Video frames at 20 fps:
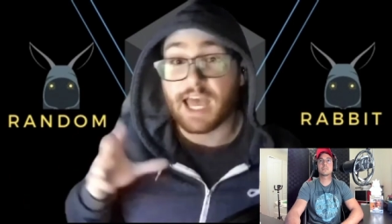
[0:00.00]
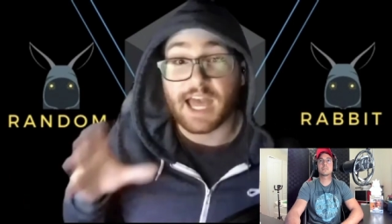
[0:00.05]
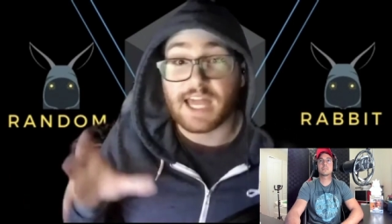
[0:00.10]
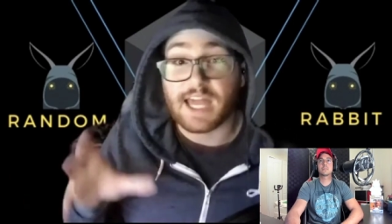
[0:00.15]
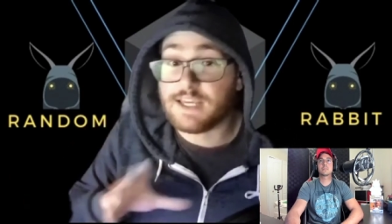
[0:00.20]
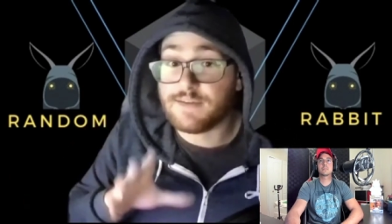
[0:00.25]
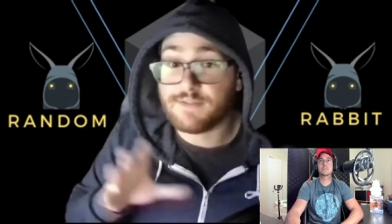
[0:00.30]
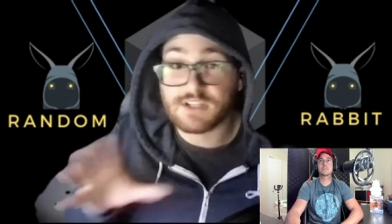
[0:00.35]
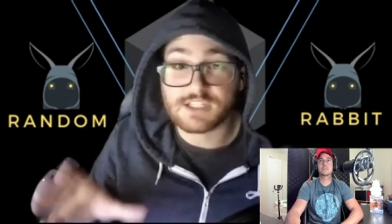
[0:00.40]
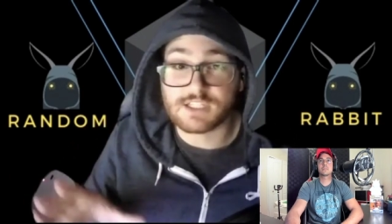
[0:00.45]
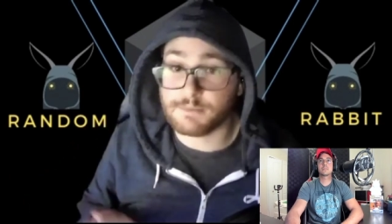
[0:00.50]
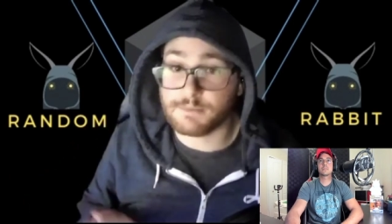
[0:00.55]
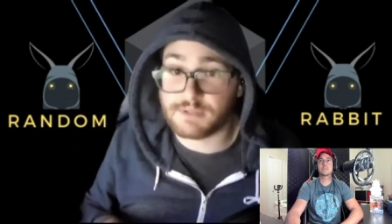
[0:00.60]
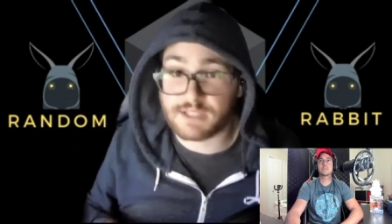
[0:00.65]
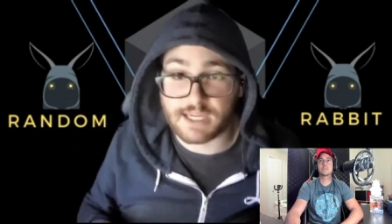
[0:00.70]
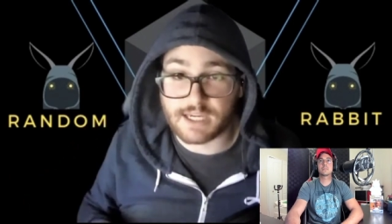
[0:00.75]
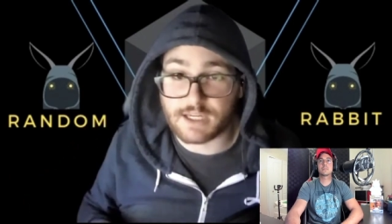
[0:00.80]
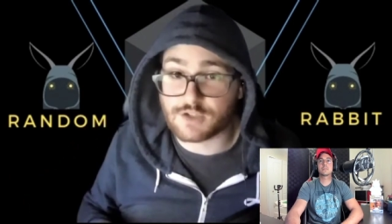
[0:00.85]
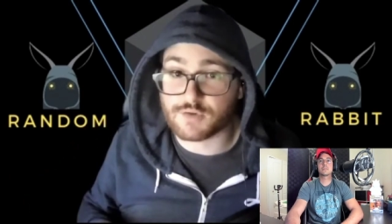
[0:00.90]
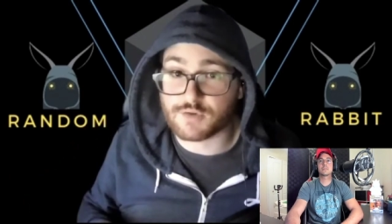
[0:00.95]
and even some
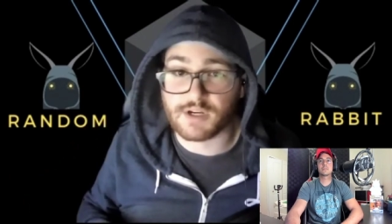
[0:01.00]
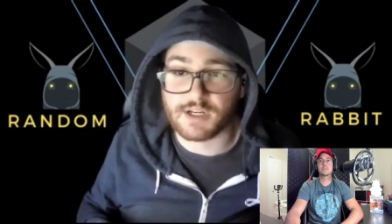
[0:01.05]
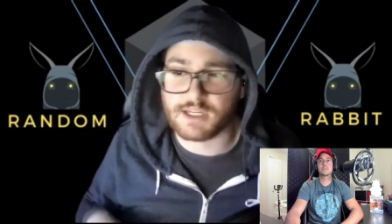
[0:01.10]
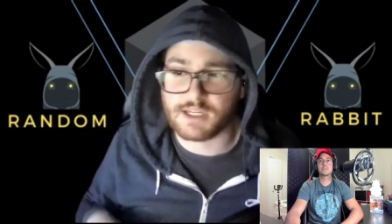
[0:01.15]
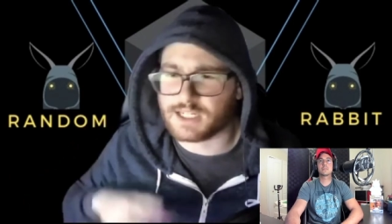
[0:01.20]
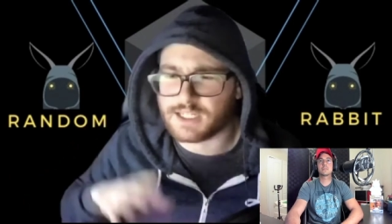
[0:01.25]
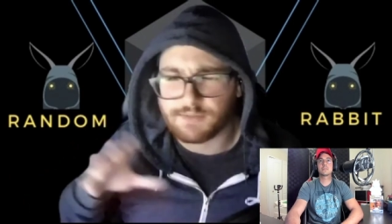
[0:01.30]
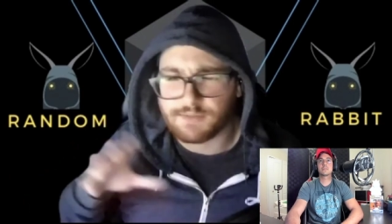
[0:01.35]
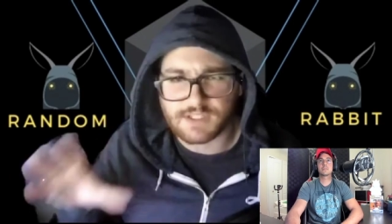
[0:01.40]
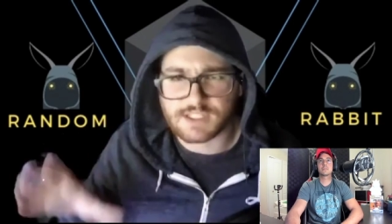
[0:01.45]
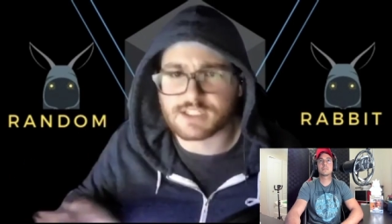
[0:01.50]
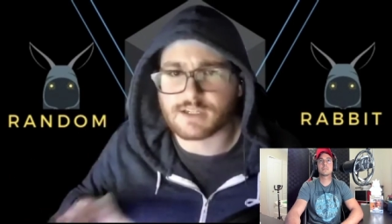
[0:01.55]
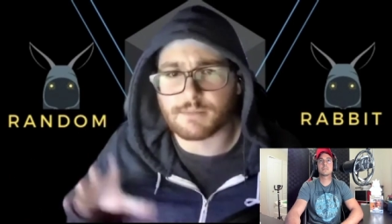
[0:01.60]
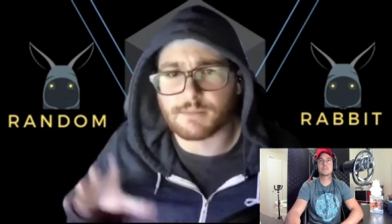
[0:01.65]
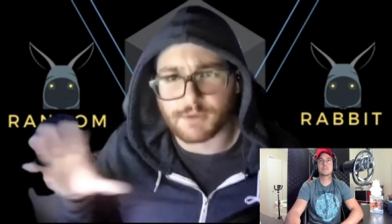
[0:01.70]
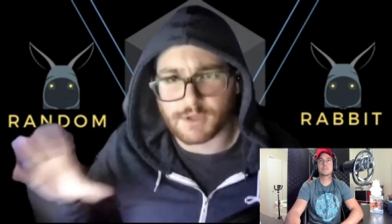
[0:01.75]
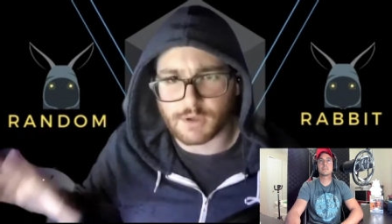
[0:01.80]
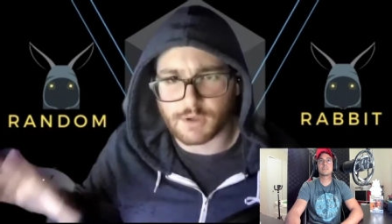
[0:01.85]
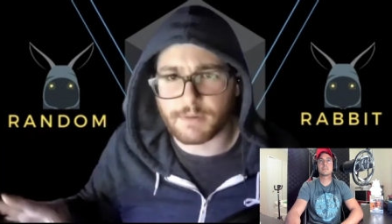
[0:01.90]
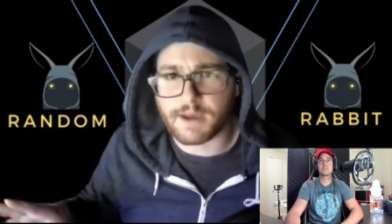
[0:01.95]
day trading, and even
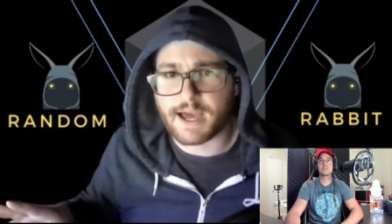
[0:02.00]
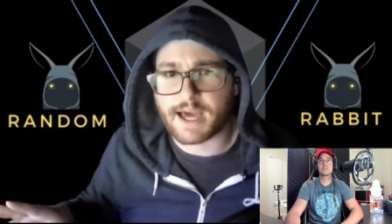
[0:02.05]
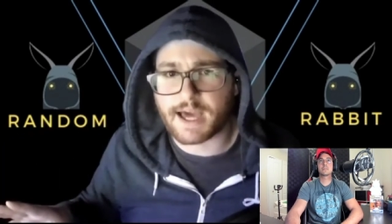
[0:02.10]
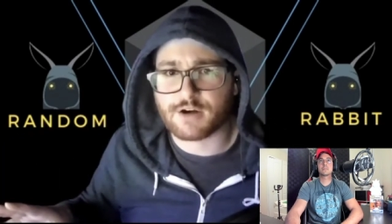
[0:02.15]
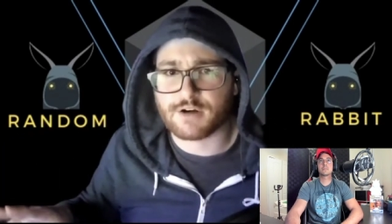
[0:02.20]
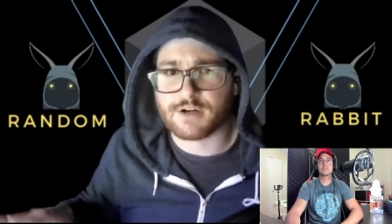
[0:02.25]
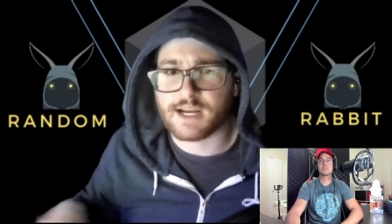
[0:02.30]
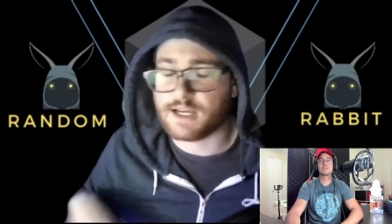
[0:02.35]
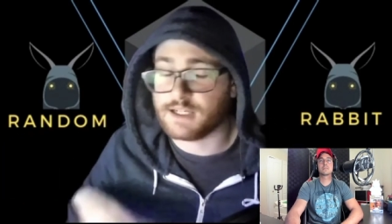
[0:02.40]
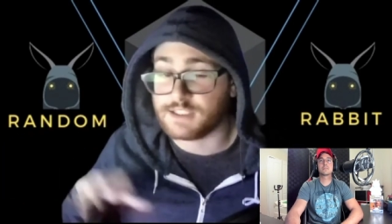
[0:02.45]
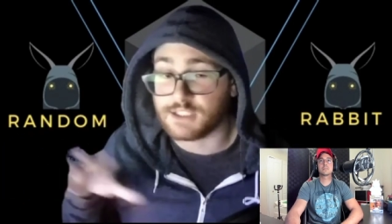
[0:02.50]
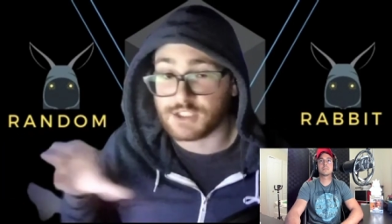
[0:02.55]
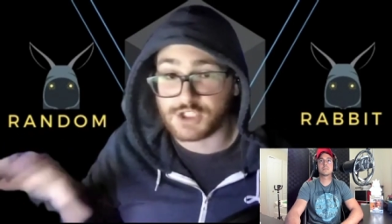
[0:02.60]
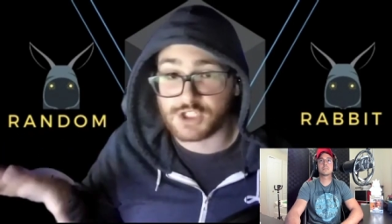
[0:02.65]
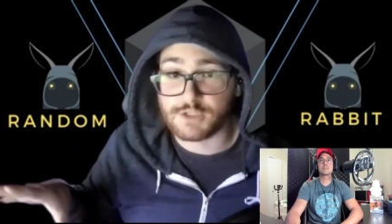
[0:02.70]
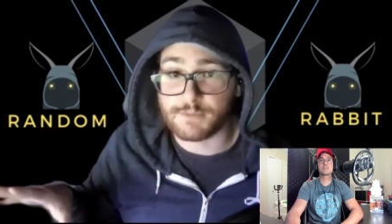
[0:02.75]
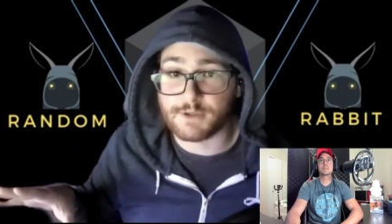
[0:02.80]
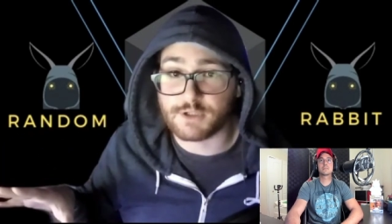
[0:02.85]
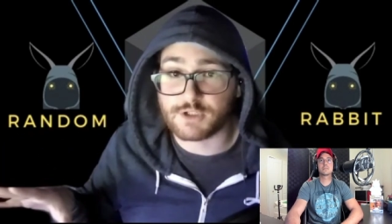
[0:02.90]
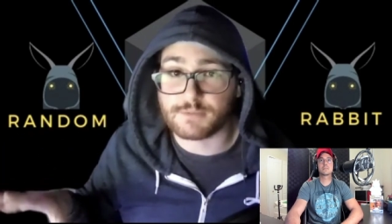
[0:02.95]
some pattern analysis,
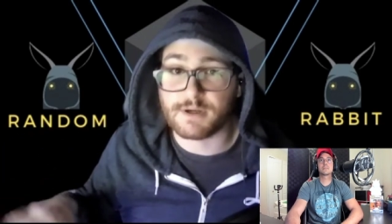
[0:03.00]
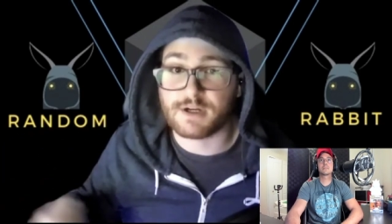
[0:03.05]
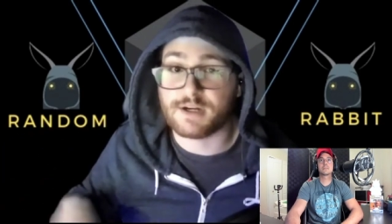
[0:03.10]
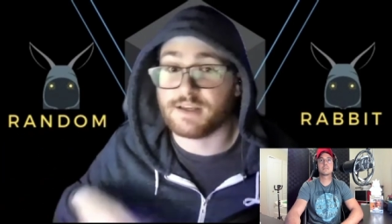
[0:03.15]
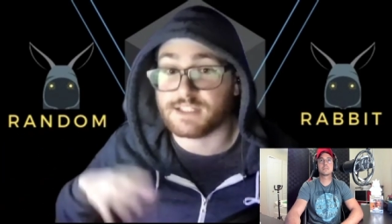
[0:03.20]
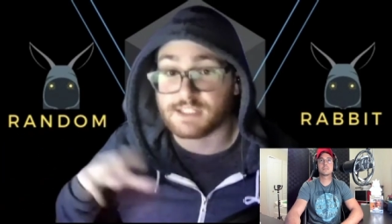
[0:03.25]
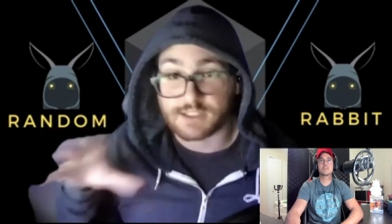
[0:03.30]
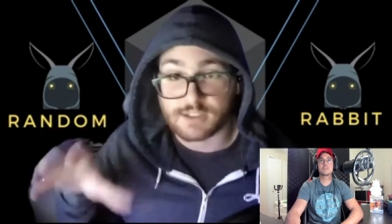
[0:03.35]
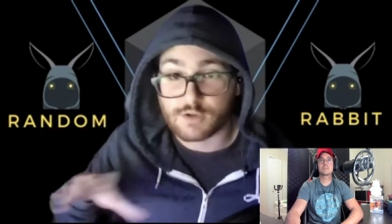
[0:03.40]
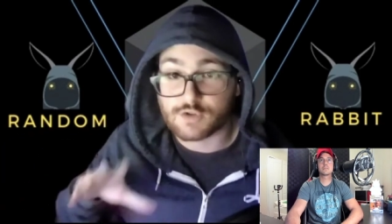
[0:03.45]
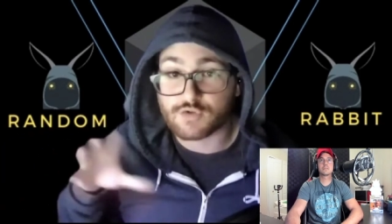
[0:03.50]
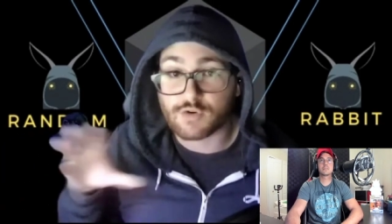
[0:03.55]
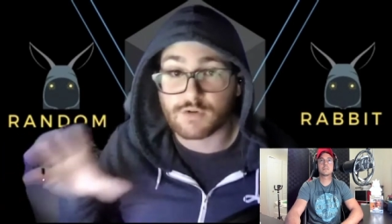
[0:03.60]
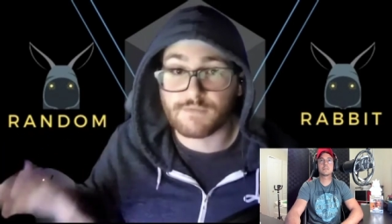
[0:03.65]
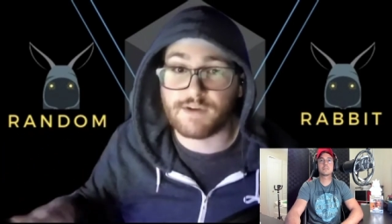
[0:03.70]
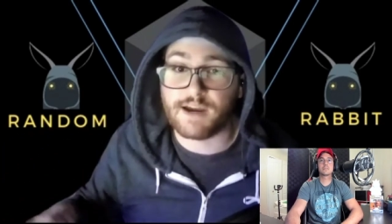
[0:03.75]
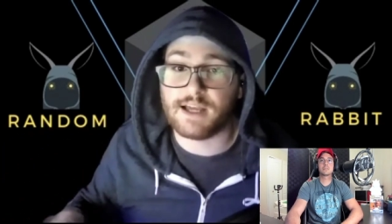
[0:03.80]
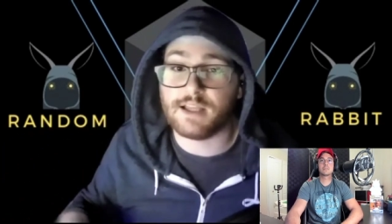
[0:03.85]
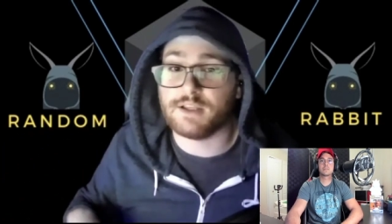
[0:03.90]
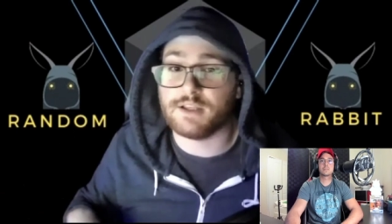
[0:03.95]
geometric pattern analysis. Those are all
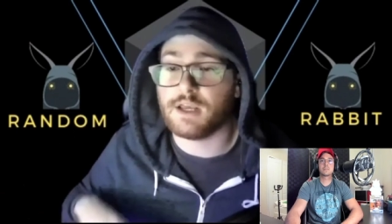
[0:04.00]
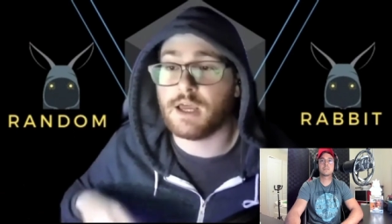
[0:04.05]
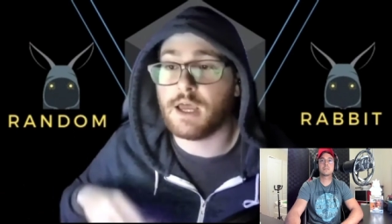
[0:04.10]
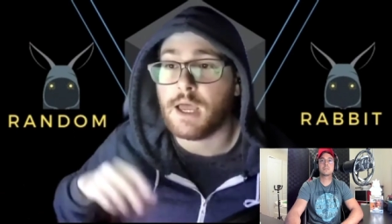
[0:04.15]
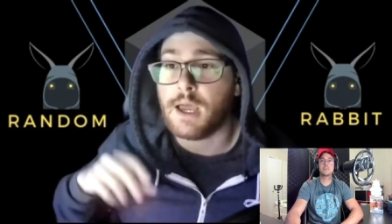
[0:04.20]
valid.